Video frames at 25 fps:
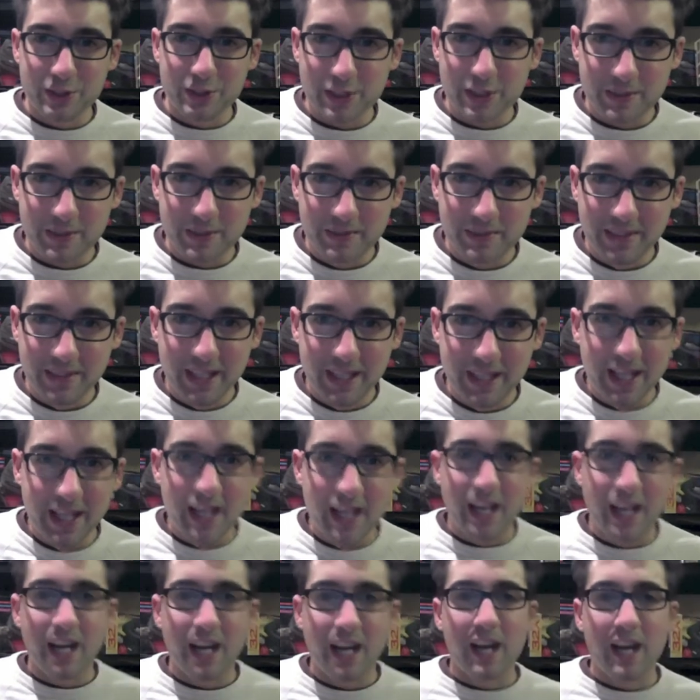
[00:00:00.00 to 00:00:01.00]
shooter,
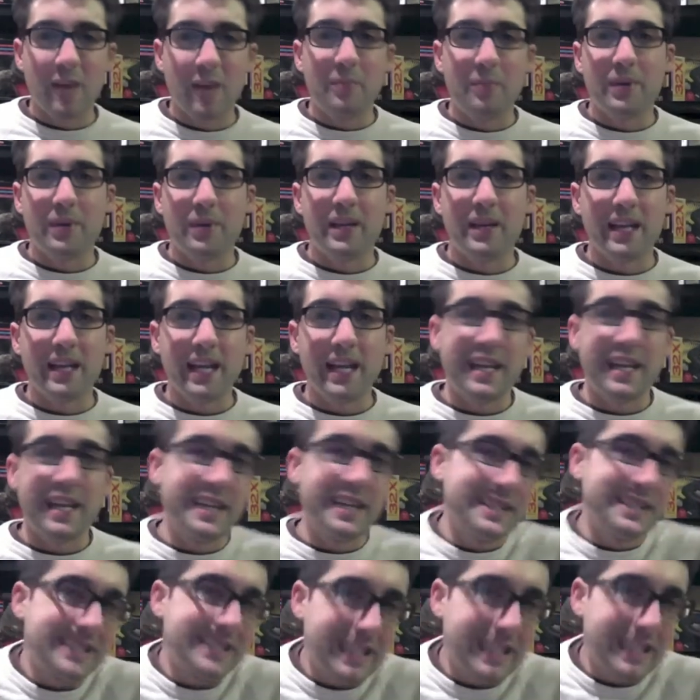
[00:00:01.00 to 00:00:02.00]

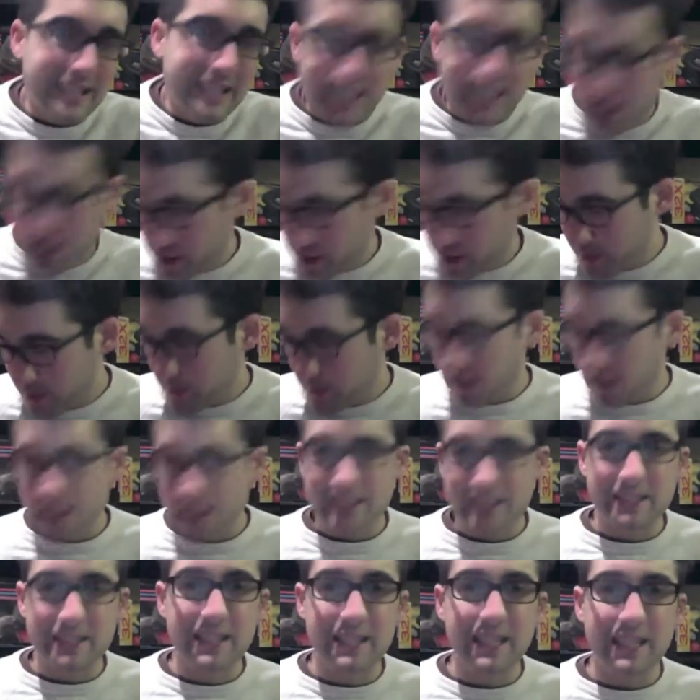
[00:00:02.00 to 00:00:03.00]
and it's not that good,
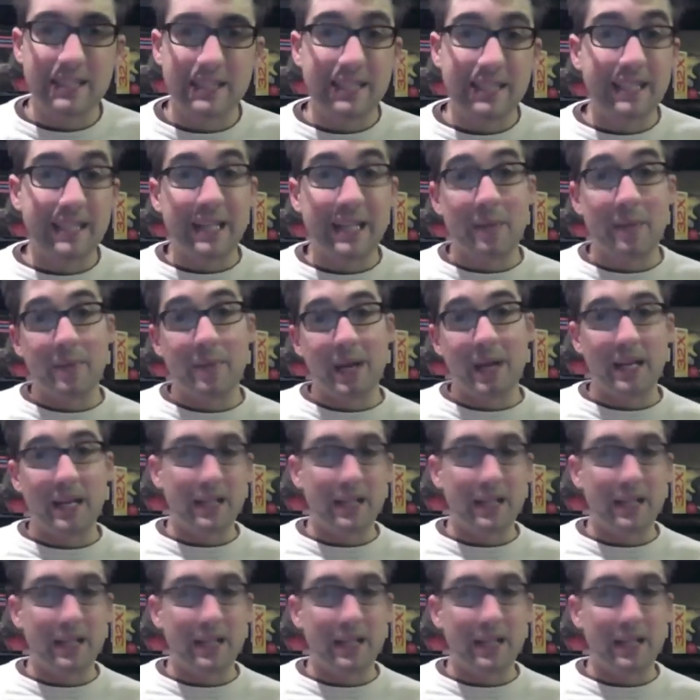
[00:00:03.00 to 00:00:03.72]
but it's not that